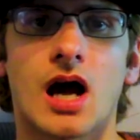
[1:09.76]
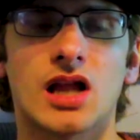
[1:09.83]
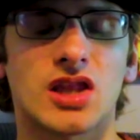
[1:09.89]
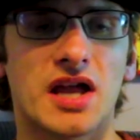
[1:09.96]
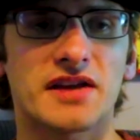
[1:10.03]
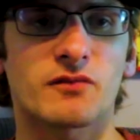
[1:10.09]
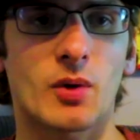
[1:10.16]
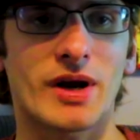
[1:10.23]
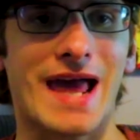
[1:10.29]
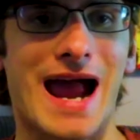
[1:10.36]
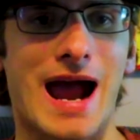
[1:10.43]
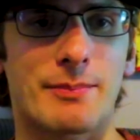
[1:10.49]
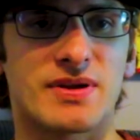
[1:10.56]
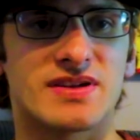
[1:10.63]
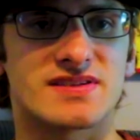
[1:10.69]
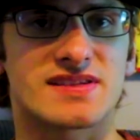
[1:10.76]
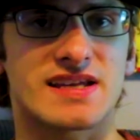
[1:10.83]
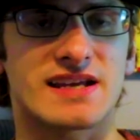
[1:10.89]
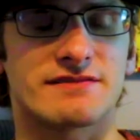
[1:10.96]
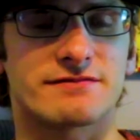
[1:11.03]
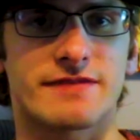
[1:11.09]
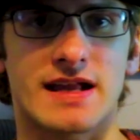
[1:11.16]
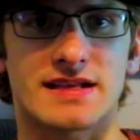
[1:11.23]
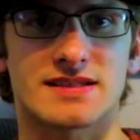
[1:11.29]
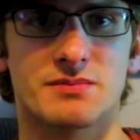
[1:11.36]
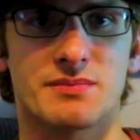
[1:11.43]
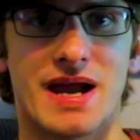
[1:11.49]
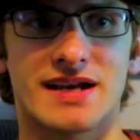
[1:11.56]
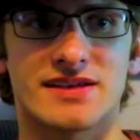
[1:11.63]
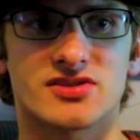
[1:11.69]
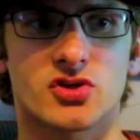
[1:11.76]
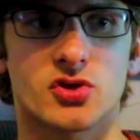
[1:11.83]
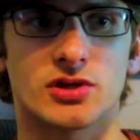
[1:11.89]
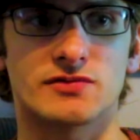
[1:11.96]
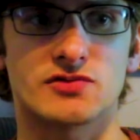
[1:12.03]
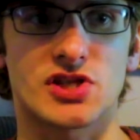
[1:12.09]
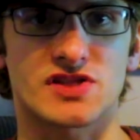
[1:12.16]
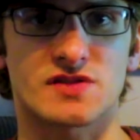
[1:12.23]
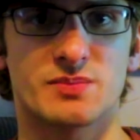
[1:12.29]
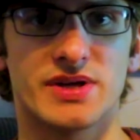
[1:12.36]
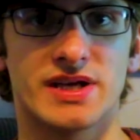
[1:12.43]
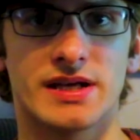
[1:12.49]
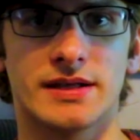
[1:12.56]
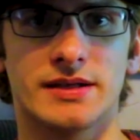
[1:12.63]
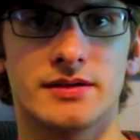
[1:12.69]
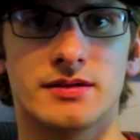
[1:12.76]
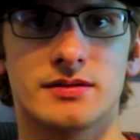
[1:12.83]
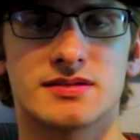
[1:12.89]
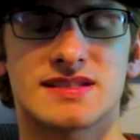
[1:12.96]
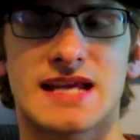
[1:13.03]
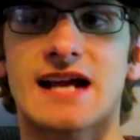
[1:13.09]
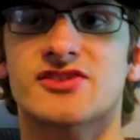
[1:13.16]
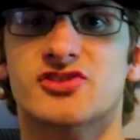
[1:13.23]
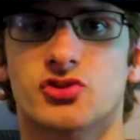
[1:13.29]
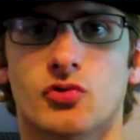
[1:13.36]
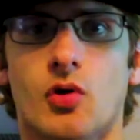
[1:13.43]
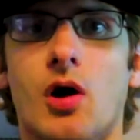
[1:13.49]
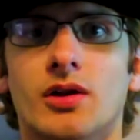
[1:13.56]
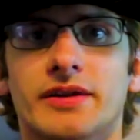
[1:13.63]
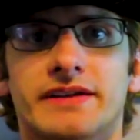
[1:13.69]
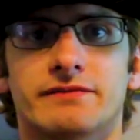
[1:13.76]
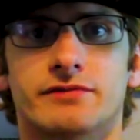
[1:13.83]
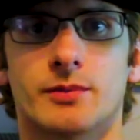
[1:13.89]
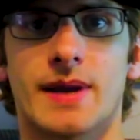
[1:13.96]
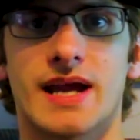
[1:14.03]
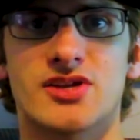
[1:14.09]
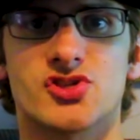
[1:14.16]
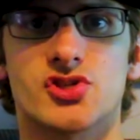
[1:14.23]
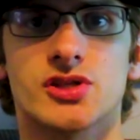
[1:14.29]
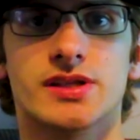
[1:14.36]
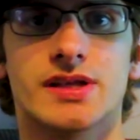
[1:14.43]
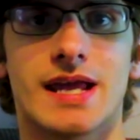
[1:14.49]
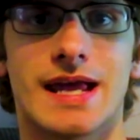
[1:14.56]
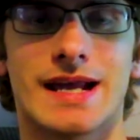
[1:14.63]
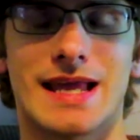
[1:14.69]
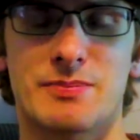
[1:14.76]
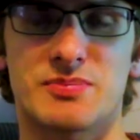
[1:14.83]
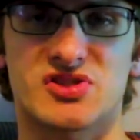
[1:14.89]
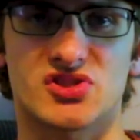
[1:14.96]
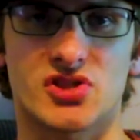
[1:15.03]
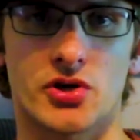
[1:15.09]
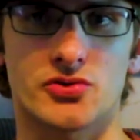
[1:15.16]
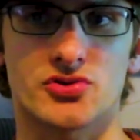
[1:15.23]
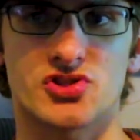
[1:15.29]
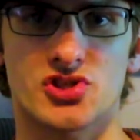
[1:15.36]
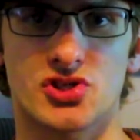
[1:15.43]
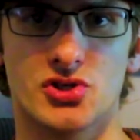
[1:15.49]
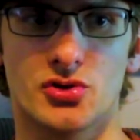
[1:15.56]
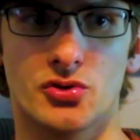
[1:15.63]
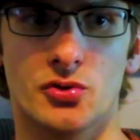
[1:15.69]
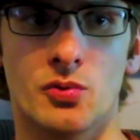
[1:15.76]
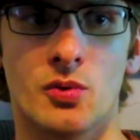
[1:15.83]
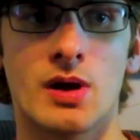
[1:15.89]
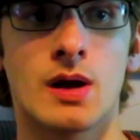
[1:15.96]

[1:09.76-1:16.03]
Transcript: A lot of what happens in Phantom Menace could have just been text crawl information in Episode 2.